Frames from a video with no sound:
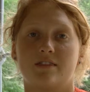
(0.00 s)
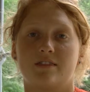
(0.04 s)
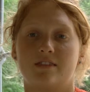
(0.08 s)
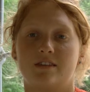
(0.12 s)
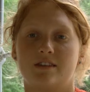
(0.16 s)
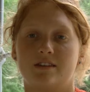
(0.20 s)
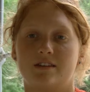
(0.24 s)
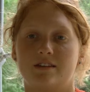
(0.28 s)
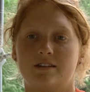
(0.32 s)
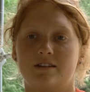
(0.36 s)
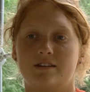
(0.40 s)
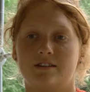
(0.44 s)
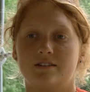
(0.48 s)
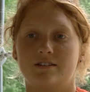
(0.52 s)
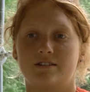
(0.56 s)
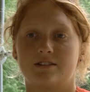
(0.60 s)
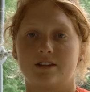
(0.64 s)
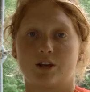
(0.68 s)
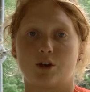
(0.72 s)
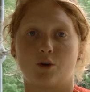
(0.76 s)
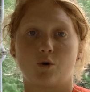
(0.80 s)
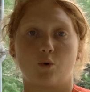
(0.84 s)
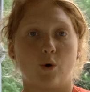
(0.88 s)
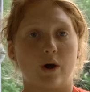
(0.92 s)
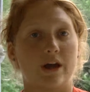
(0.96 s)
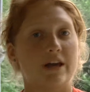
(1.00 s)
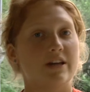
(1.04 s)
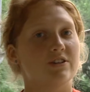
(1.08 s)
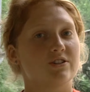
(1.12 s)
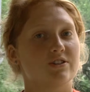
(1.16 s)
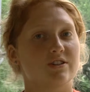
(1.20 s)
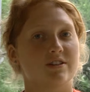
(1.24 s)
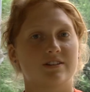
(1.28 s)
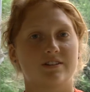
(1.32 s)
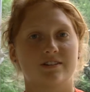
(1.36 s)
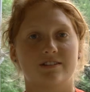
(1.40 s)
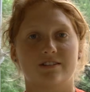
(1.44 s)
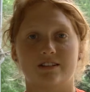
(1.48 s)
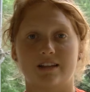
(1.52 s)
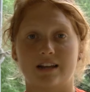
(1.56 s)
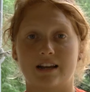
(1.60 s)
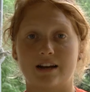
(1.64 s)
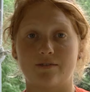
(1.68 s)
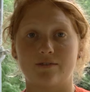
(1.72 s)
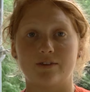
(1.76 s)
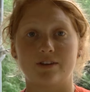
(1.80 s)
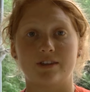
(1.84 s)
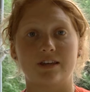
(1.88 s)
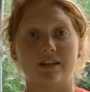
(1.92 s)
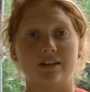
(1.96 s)
these equations and
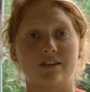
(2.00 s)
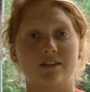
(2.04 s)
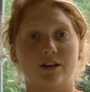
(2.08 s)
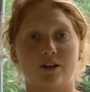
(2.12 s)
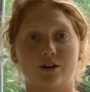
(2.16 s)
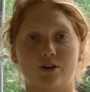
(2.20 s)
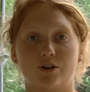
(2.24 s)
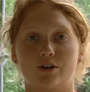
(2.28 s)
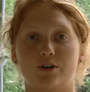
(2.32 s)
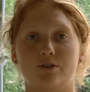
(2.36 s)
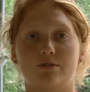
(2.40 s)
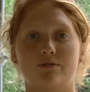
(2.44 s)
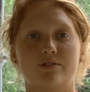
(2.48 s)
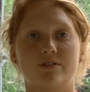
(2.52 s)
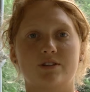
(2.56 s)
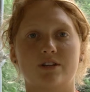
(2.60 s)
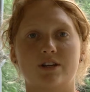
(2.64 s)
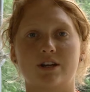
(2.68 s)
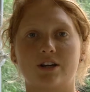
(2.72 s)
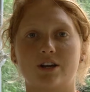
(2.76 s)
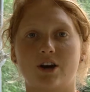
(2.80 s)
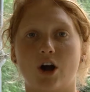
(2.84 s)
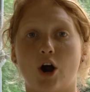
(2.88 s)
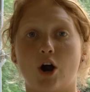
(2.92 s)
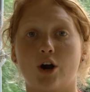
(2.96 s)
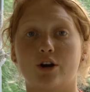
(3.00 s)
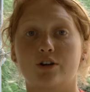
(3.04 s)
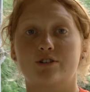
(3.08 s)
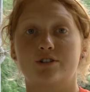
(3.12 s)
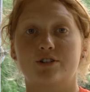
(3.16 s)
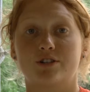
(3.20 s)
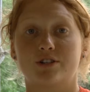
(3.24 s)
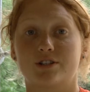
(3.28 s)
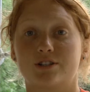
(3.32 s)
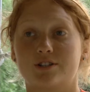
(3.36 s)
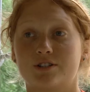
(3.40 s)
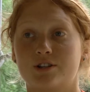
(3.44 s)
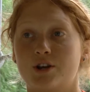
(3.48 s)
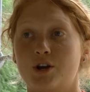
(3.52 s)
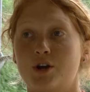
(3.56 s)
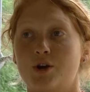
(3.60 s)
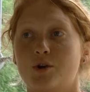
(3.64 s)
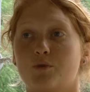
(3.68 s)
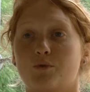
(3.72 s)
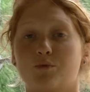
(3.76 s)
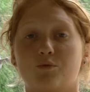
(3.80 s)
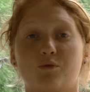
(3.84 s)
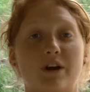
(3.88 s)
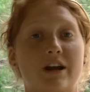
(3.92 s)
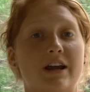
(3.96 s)
everything that you're using aren't just
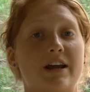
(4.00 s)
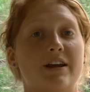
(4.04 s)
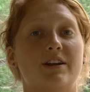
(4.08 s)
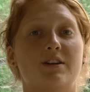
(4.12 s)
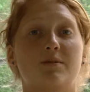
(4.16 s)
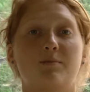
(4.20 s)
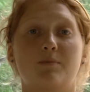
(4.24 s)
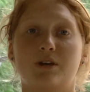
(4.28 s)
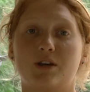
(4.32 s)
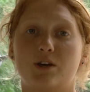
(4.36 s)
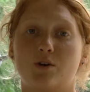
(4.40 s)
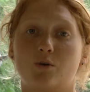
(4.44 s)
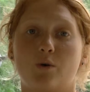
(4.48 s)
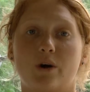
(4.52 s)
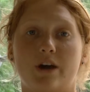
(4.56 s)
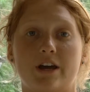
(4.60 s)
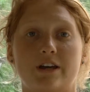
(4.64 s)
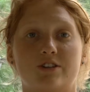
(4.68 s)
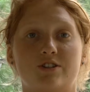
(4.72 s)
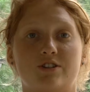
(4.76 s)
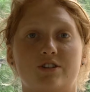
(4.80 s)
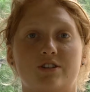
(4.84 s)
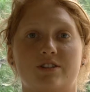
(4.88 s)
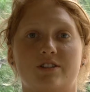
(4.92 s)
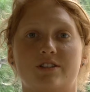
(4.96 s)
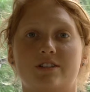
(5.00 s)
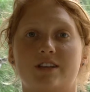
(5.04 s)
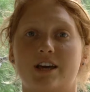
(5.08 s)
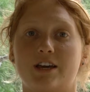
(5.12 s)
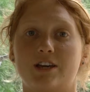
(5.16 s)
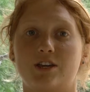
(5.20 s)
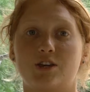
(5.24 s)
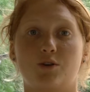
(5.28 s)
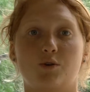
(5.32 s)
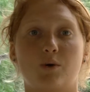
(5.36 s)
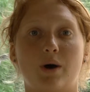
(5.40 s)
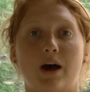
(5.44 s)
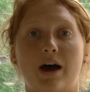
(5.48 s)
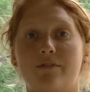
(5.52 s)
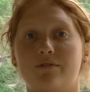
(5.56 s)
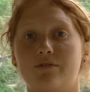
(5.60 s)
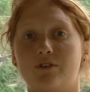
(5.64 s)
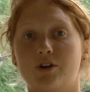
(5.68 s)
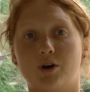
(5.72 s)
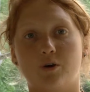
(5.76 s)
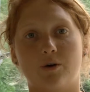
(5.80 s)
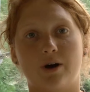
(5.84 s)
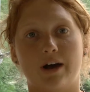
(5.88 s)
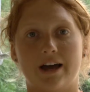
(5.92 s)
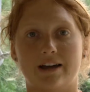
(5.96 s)
random equations that you have
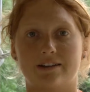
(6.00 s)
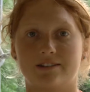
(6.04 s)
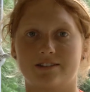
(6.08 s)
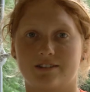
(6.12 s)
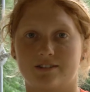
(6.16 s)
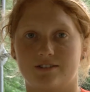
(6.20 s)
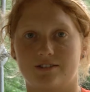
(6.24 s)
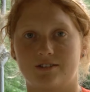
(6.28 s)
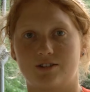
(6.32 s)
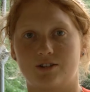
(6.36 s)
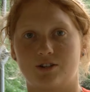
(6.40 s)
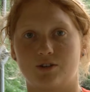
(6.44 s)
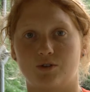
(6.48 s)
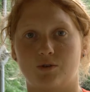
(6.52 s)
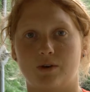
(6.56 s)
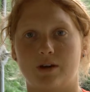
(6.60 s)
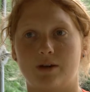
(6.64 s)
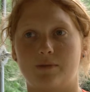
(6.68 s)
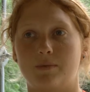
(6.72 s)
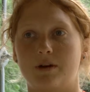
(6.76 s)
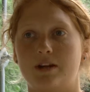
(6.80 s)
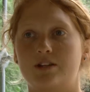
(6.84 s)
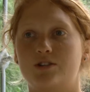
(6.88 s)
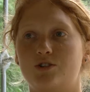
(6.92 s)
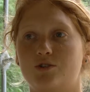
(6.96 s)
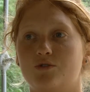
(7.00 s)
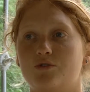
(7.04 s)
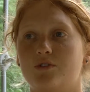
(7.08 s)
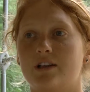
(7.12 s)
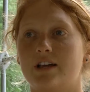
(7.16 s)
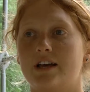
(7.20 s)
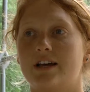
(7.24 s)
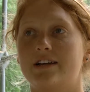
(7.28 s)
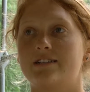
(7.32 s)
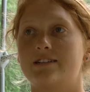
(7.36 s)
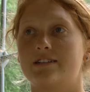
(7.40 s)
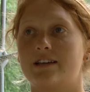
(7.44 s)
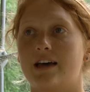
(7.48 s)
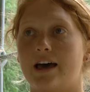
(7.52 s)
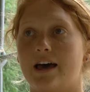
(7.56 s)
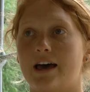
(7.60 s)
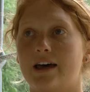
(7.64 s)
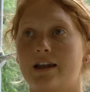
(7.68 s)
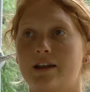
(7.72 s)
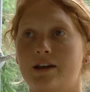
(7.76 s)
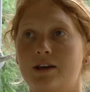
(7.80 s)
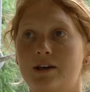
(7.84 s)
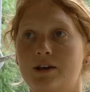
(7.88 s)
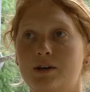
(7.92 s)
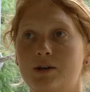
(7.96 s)
no access to. It makes you realize
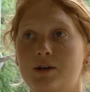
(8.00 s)
that